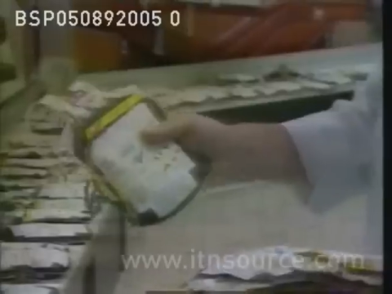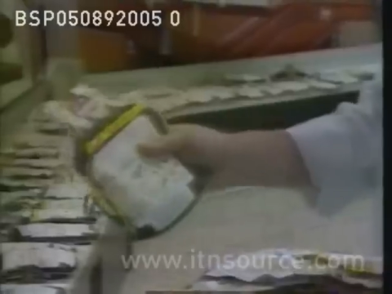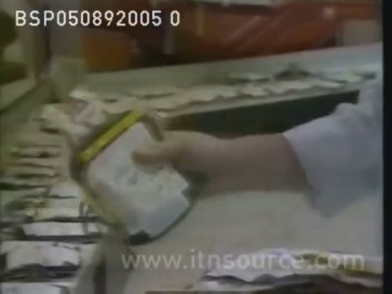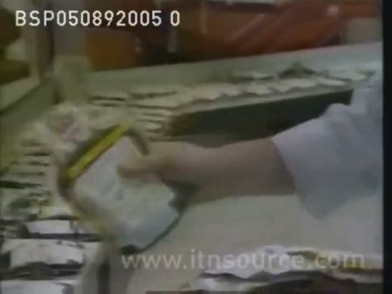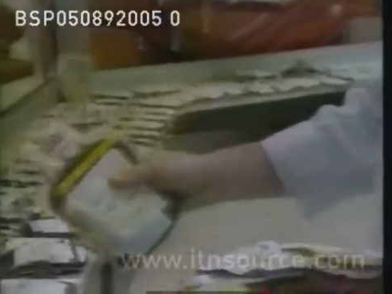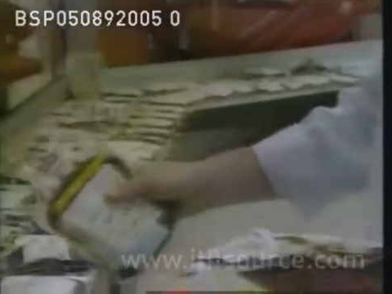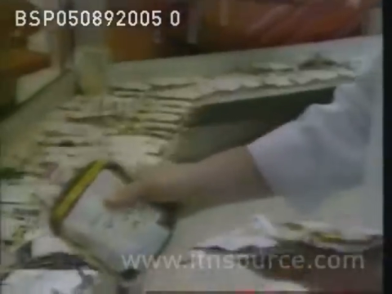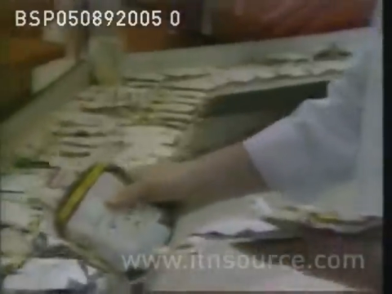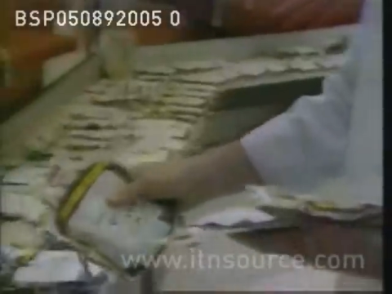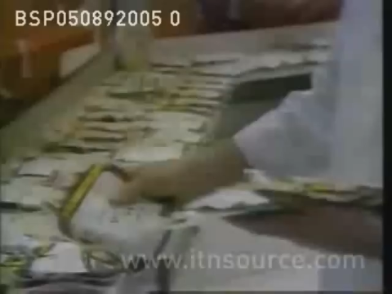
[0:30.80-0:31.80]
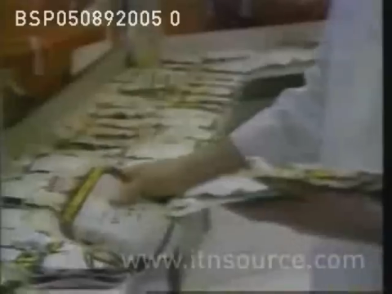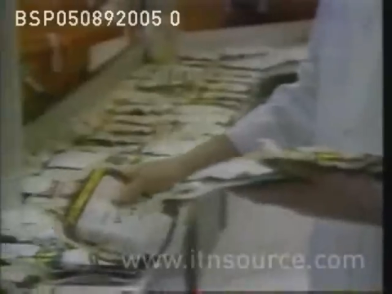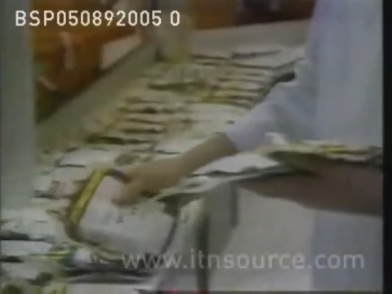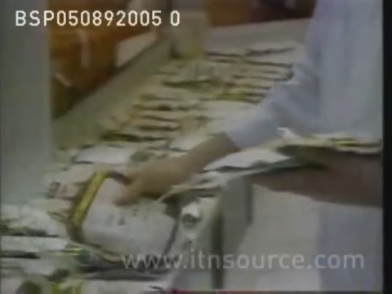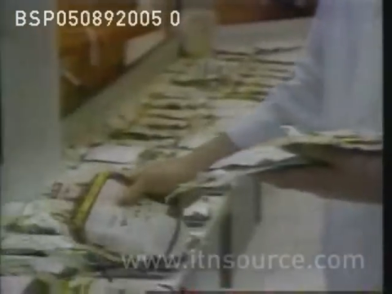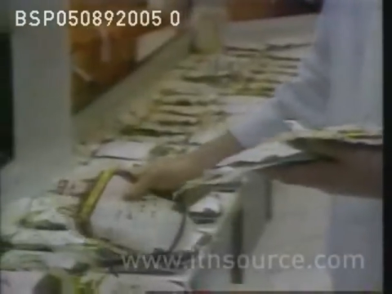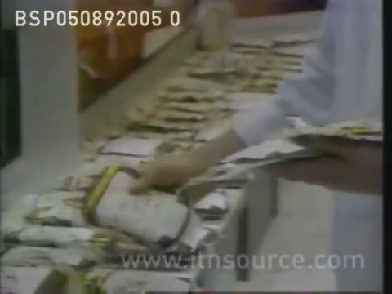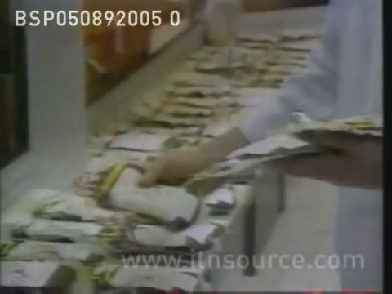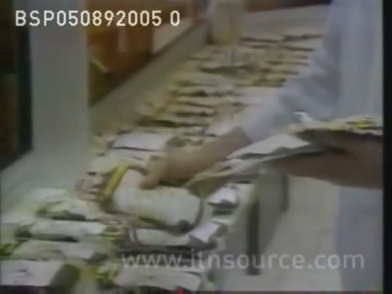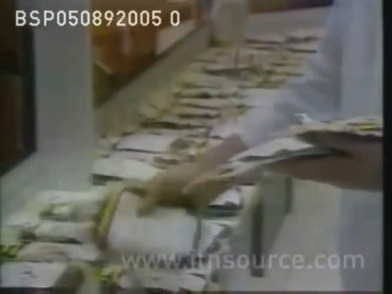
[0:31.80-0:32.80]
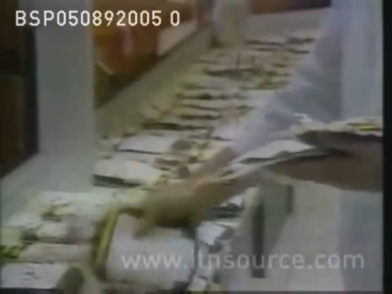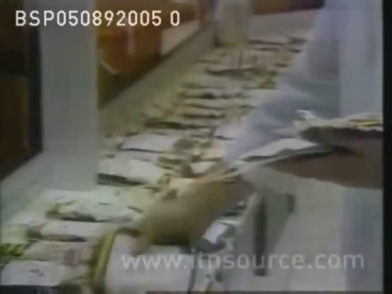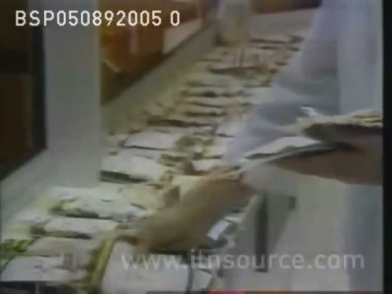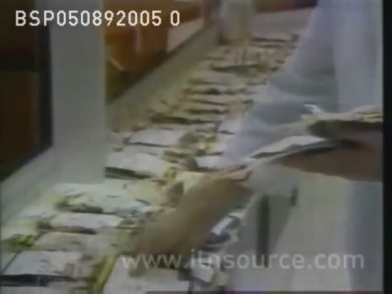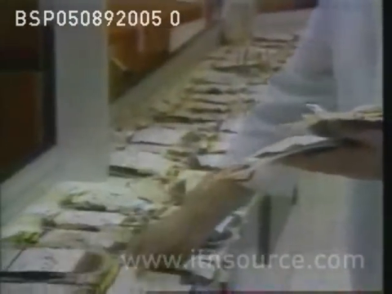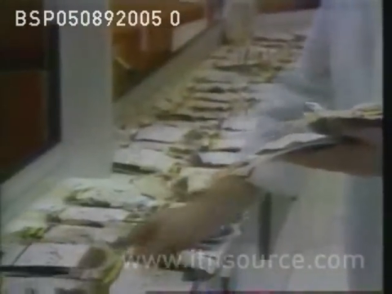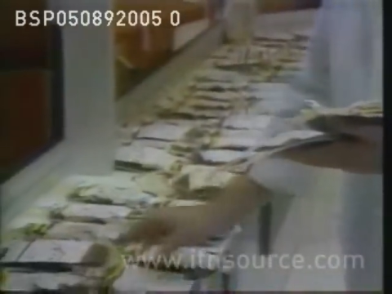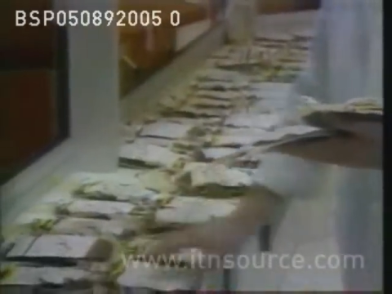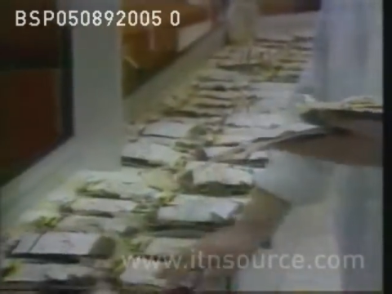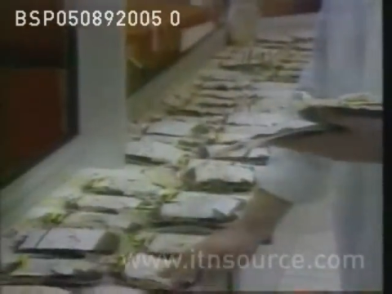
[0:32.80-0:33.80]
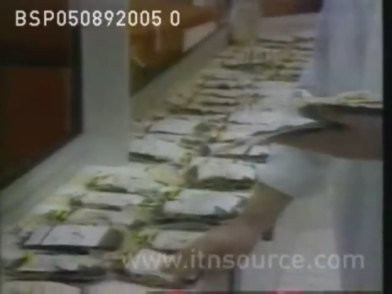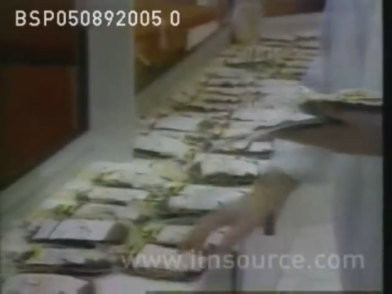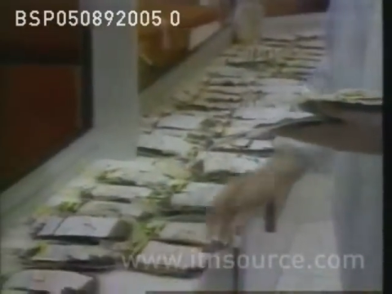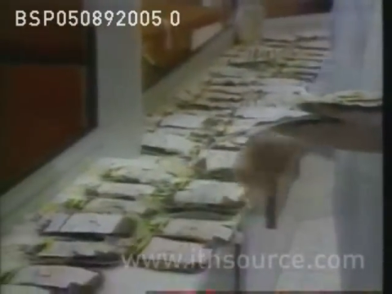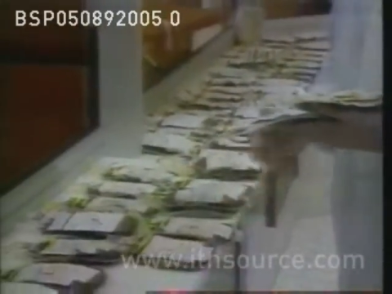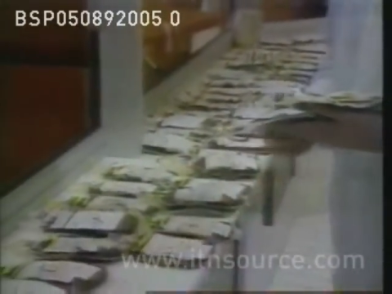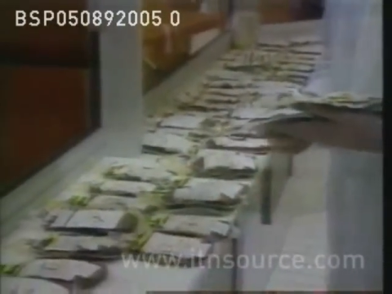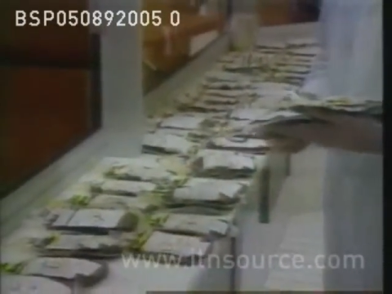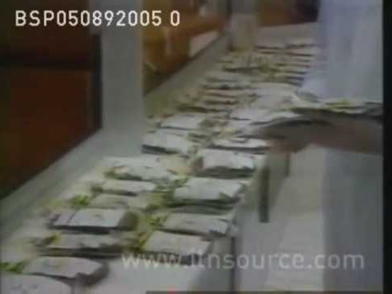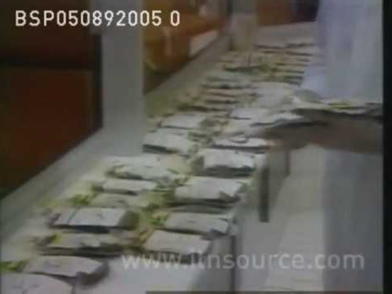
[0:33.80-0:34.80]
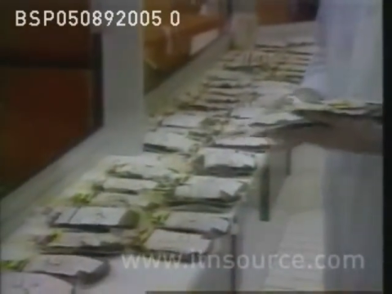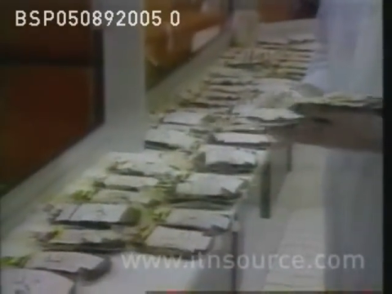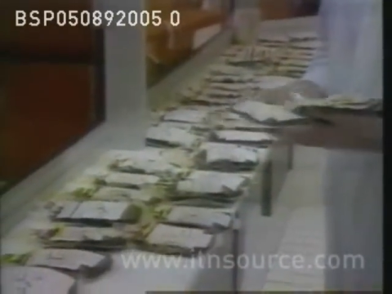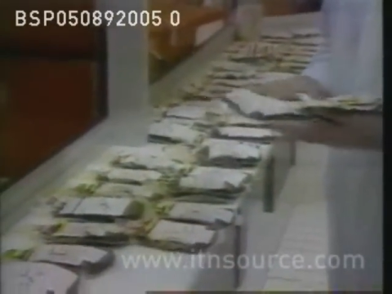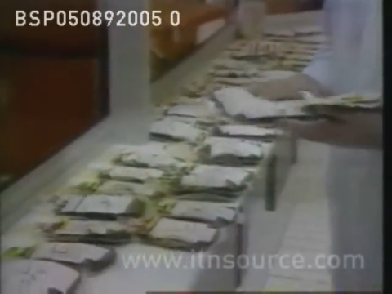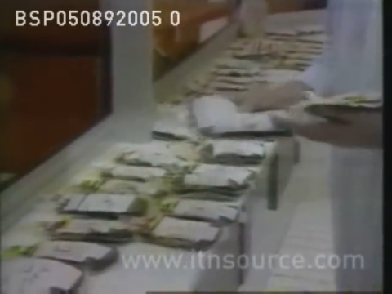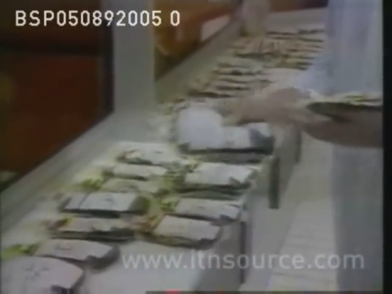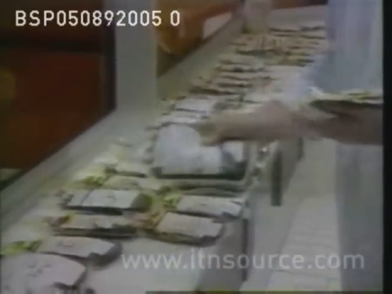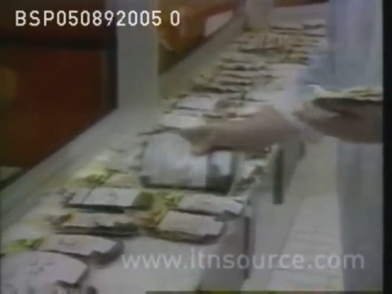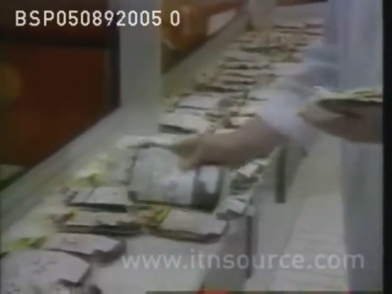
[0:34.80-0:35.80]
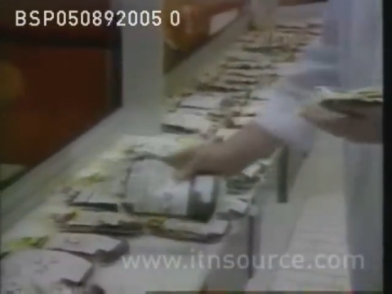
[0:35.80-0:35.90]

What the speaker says: No face is visible, so there are no lips to read.